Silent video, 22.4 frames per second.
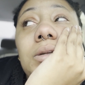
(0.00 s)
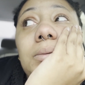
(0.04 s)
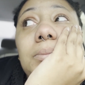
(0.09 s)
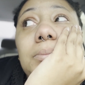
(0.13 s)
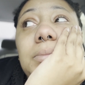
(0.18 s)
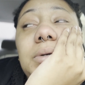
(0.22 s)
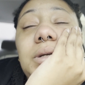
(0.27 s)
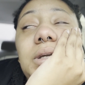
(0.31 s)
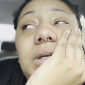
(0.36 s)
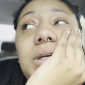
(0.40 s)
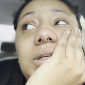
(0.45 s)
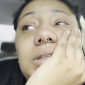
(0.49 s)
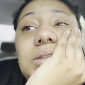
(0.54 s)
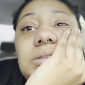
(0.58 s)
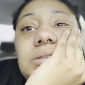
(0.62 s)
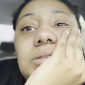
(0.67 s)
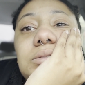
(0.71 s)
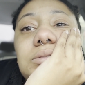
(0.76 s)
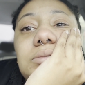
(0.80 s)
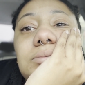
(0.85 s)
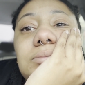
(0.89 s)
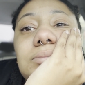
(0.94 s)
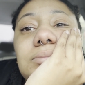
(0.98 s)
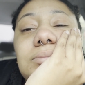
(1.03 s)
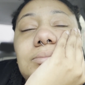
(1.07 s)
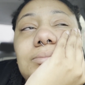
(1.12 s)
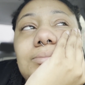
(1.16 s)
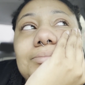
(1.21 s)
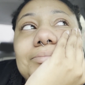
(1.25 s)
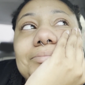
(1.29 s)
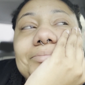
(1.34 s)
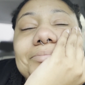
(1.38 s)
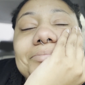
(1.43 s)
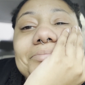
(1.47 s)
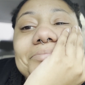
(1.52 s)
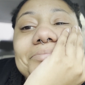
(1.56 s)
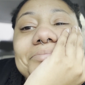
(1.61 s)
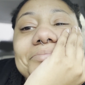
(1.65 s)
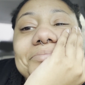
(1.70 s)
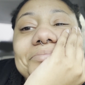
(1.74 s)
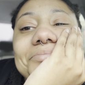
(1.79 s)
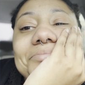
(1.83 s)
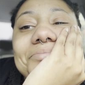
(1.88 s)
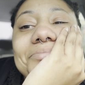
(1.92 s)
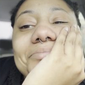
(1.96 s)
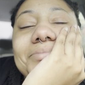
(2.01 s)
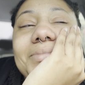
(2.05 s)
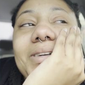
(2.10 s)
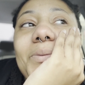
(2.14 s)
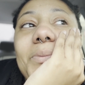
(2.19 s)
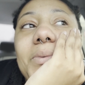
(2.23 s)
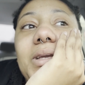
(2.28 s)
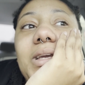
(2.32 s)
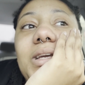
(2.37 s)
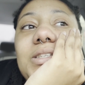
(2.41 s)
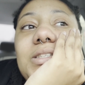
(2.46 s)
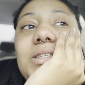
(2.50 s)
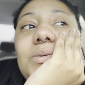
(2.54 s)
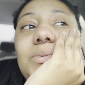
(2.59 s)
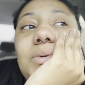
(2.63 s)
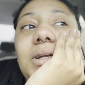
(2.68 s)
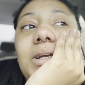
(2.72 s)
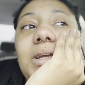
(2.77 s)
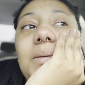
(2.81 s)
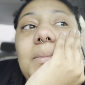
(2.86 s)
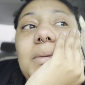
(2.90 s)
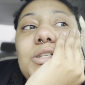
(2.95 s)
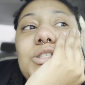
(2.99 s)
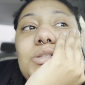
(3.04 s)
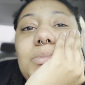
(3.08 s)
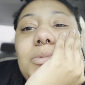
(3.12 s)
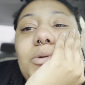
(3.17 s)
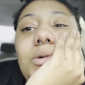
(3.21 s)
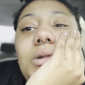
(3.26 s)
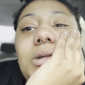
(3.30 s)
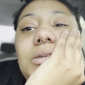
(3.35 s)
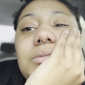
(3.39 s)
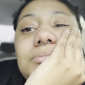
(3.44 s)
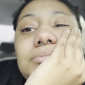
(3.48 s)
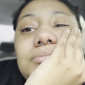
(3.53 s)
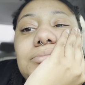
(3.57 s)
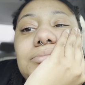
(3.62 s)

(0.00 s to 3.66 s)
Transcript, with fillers: But yeah, I'm gonna catch y'all when I get my Chipotle.